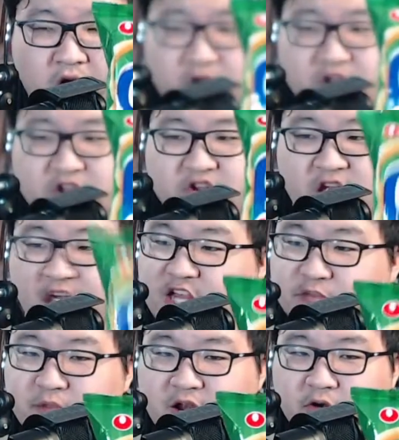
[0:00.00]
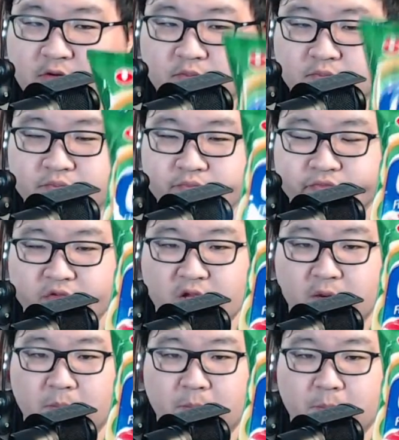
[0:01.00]
These taste better.
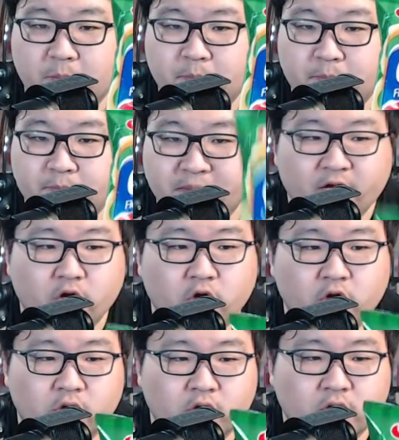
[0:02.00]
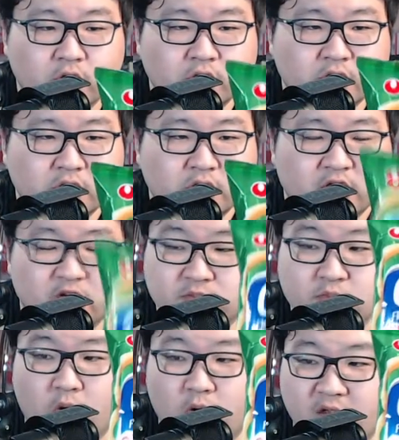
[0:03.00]
They're bigger. There's
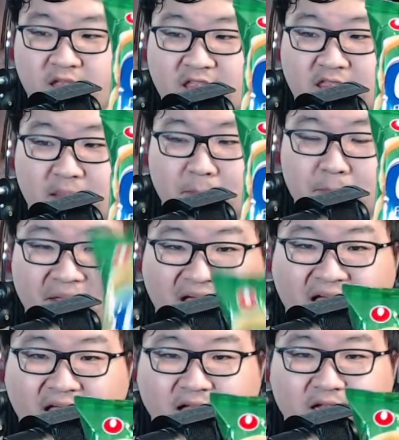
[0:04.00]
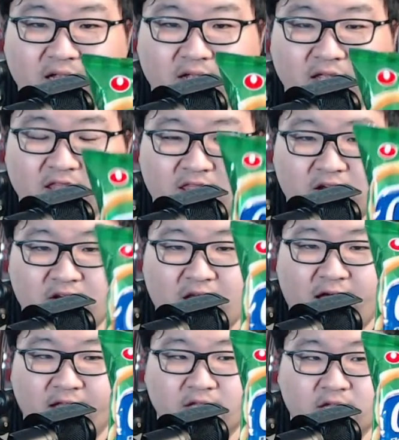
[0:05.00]
more in the bag. They're
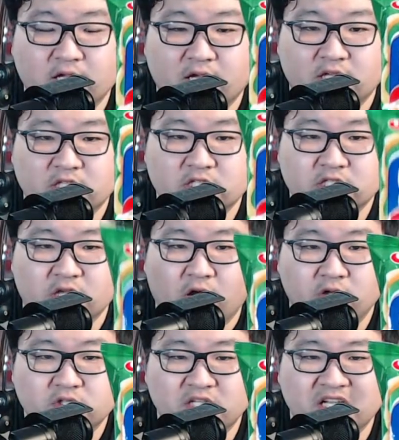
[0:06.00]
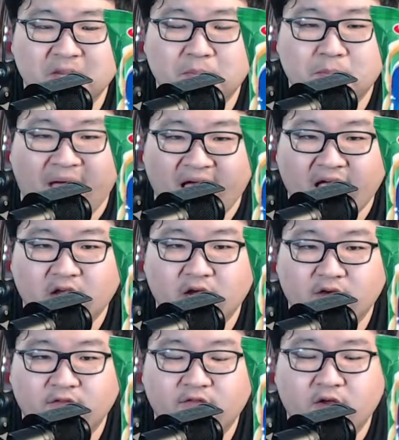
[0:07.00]
not like a salty bag
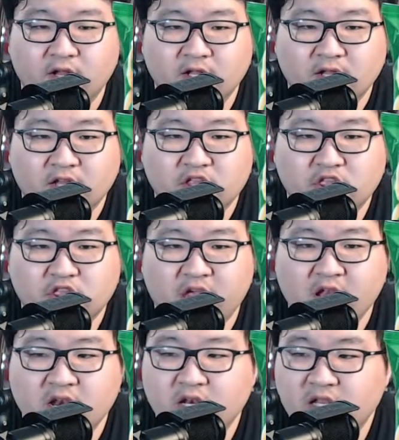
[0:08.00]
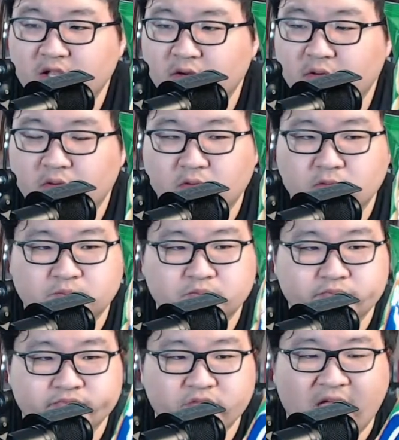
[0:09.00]
of thin little
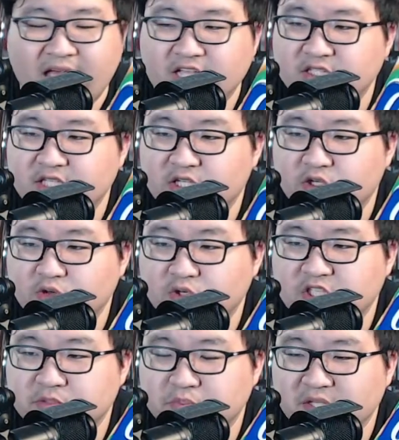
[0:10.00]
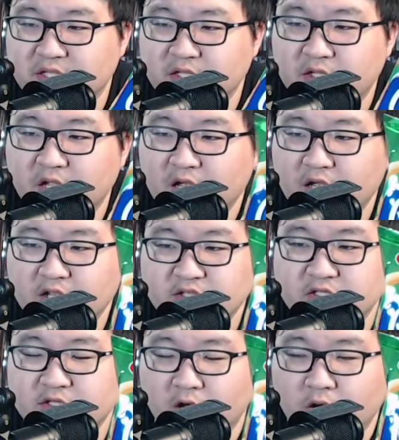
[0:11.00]
nasty crispy
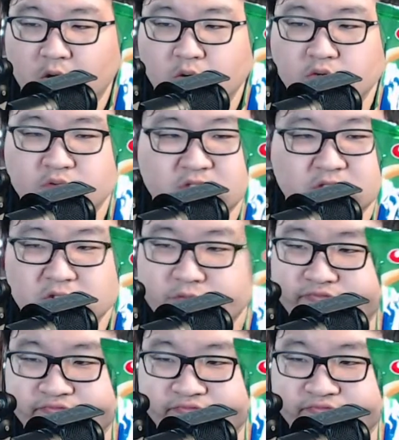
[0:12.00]
O's.